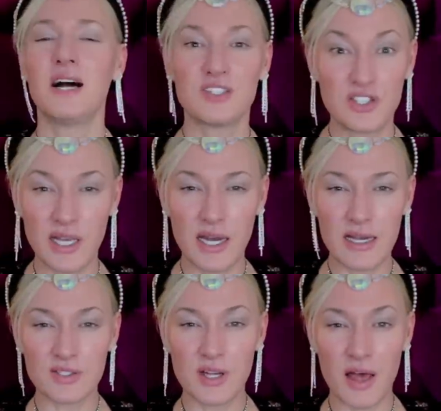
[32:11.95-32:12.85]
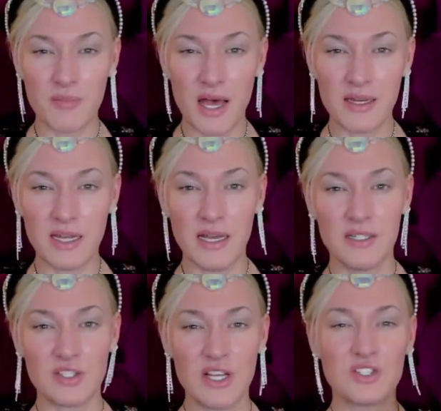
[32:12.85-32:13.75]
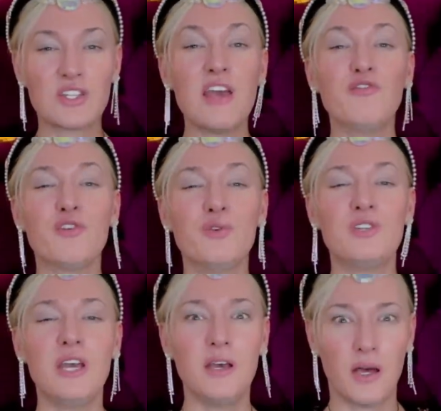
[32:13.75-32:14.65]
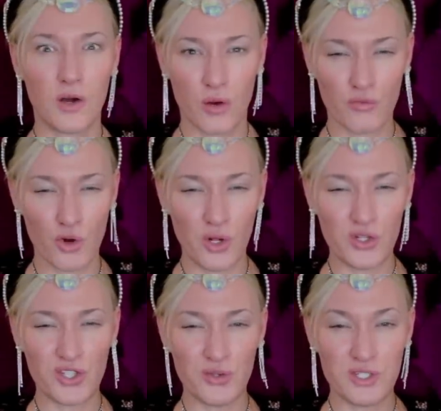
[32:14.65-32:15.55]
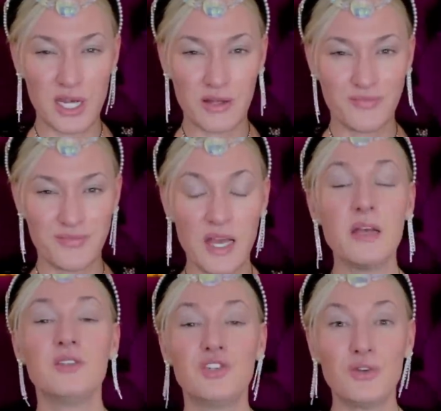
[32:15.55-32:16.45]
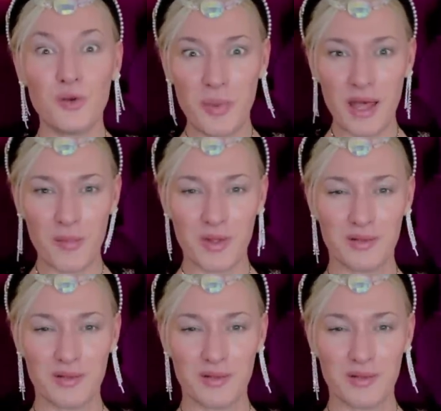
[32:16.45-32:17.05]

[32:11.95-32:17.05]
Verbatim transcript: I'll see you next time, my dears. Stay fruity and on royal duty. Toodle pip.